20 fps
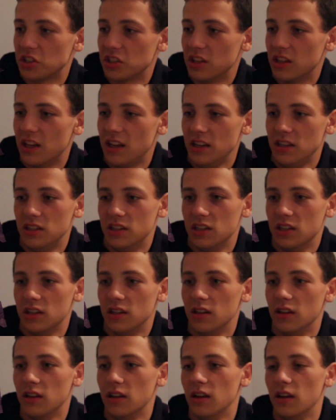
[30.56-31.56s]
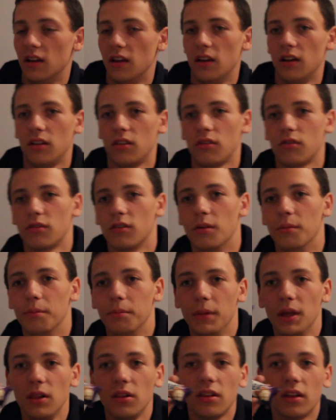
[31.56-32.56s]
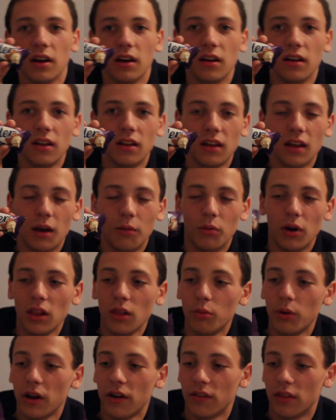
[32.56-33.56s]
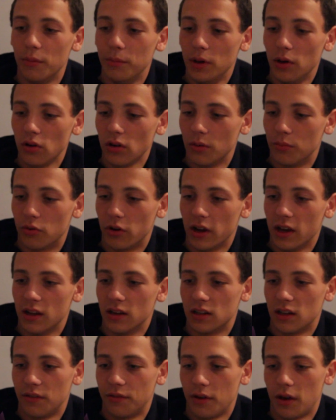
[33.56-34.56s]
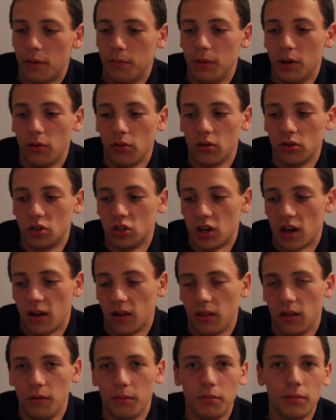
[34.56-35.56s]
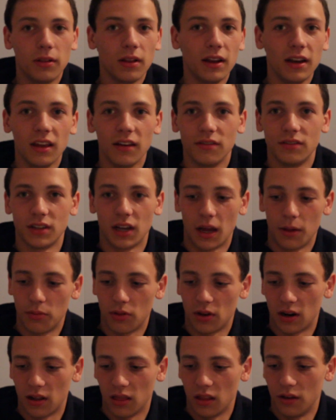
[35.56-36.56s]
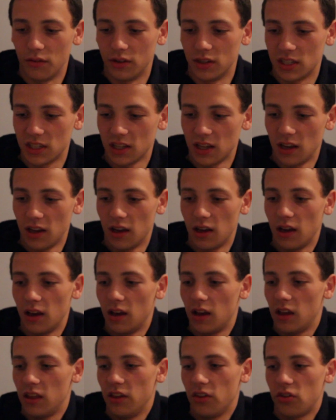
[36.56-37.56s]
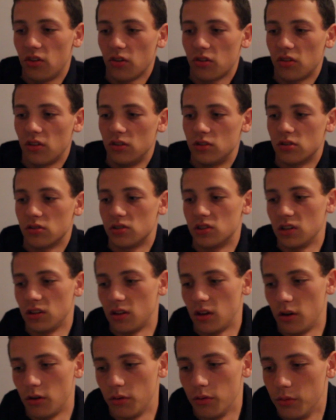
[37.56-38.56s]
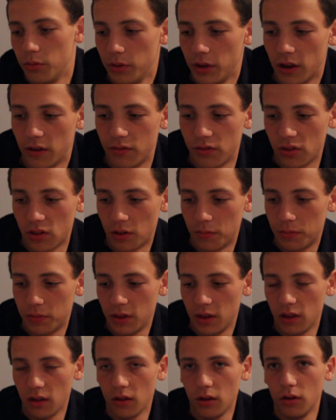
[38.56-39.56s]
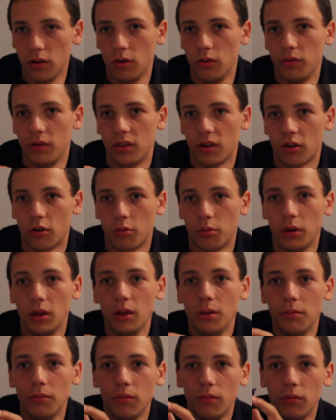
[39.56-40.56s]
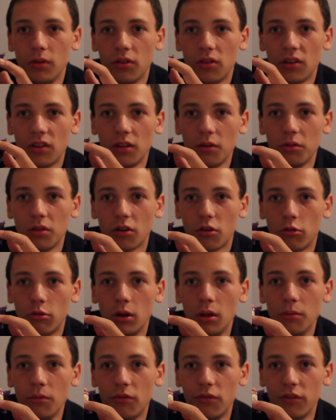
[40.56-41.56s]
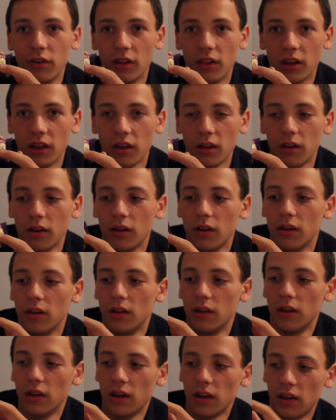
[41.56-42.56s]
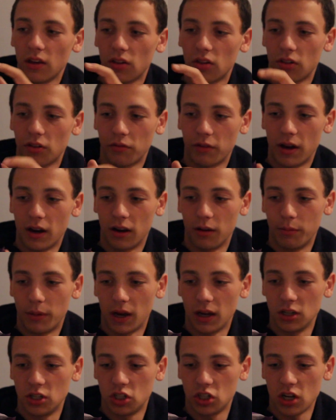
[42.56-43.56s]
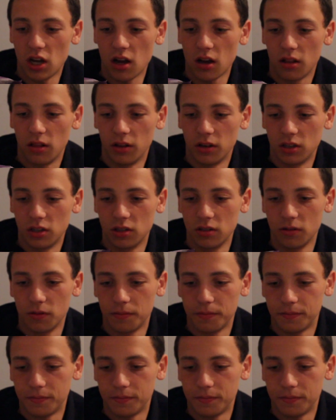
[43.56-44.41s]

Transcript: Late. It's from Milka. I'm well aware of the Milka brand. I've had Milka chocolate plenty of times and I love it. This looks interesting though. We have something with a cream filling, I guess surrounded by chocolate.